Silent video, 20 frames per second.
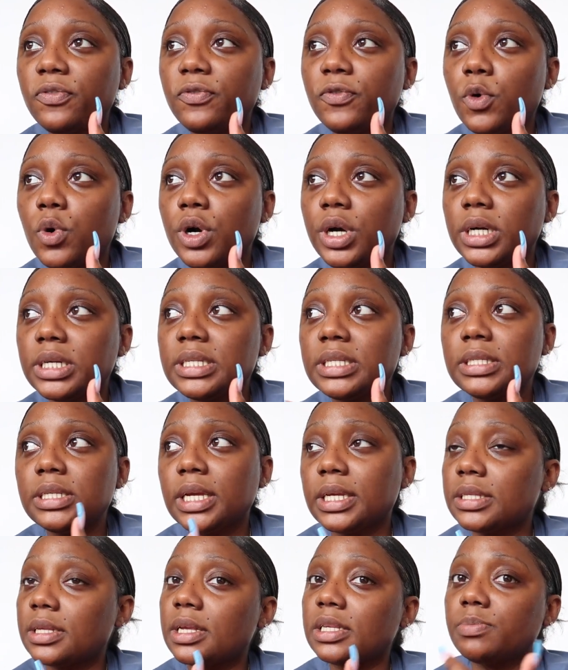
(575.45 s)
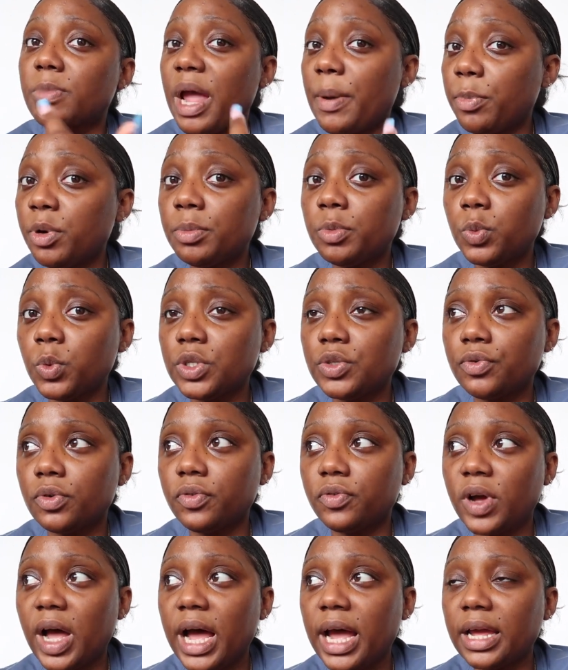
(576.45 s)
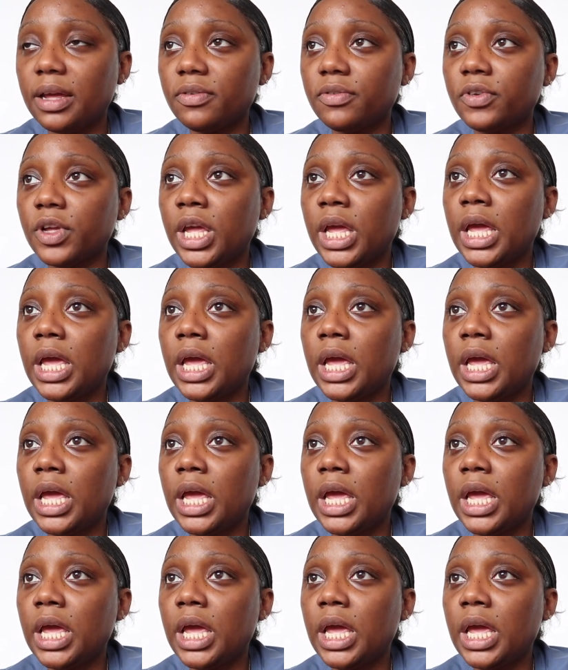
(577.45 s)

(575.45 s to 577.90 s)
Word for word: for six because my appointment was for five